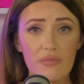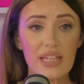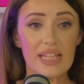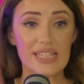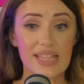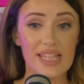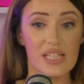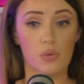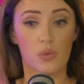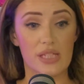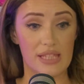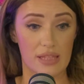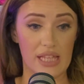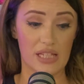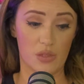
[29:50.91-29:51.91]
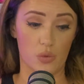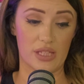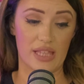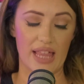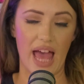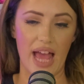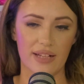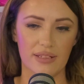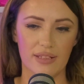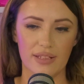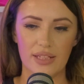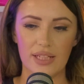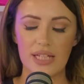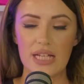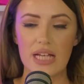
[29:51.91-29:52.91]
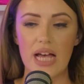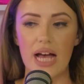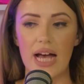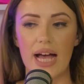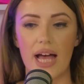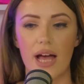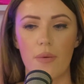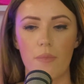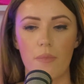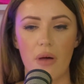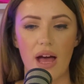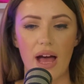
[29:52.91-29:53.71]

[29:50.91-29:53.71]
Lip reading: So this was then, and